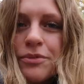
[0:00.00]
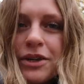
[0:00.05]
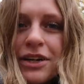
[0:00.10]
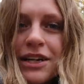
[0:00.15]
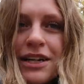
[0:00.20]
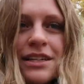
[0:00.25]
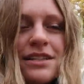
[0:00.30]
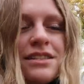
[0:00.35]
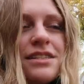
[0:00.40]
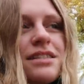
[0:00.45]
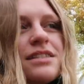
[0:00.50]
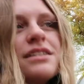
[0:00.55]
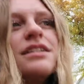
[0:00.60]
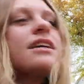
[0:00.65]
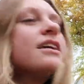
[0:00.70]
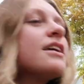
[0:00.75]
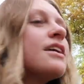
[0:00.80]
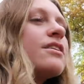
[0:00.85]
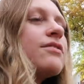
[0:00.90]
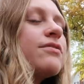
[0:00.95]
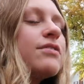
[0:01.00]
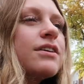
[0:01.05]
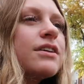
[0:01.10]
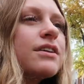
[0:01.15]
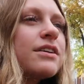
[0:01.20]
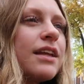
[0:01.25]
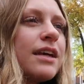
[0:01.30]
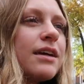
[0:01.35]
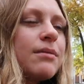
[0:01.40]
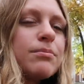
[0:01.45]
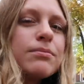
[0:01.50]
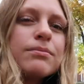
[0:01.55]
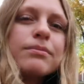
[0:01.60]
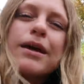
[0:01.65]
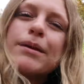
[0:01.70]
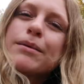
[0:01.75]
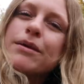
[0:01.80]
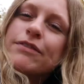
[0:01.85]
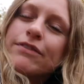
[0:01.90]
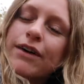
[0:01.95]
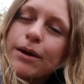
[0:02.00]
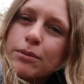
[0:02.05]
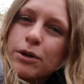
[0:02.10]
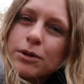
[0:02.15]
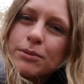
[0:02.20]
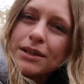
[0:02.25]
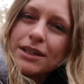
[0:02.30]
We're gonna stick here for like maybe 5 more